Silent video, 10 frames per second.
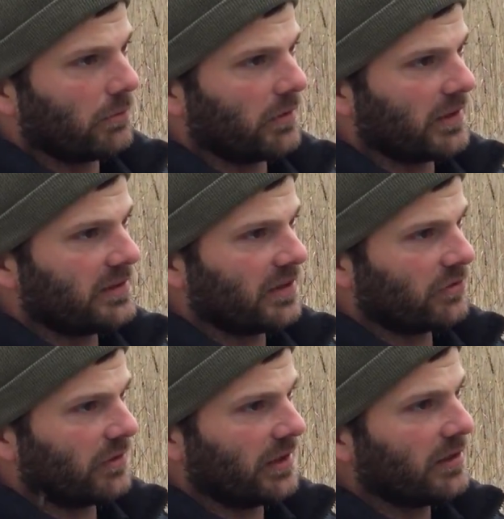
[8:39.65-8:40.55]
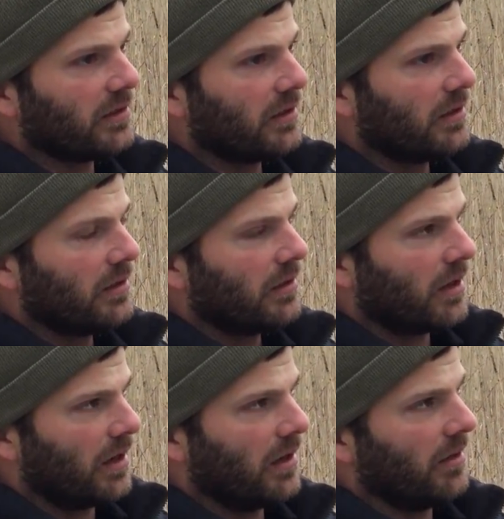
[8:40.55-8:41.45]
really densely
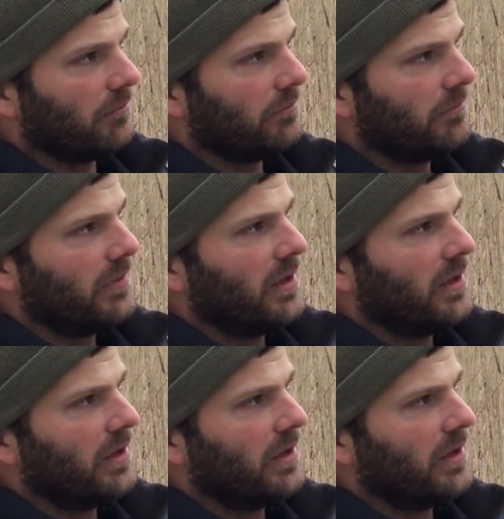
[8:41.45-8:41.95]
um,